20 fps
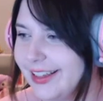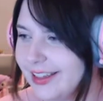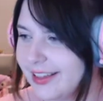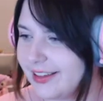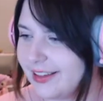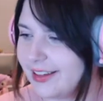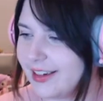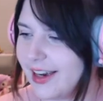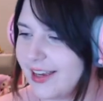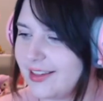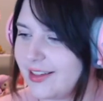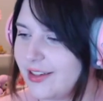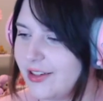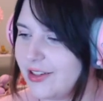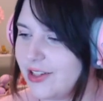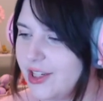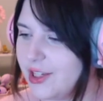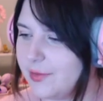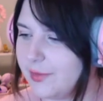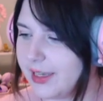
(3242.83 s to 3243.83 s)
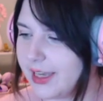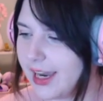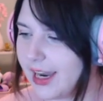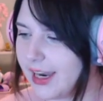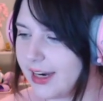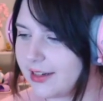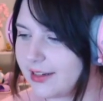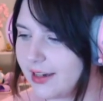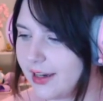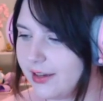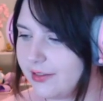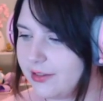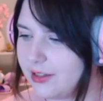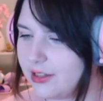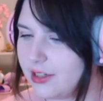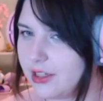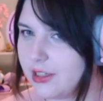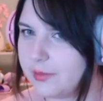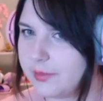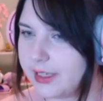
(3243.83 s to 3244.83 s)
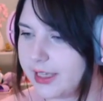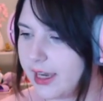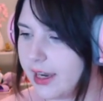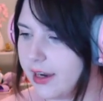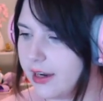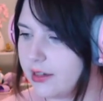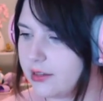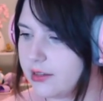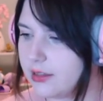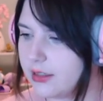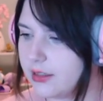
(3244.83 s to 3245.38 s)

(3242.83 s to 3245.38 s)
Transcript: look, guys, I gotta show you my character. I have to show you my character.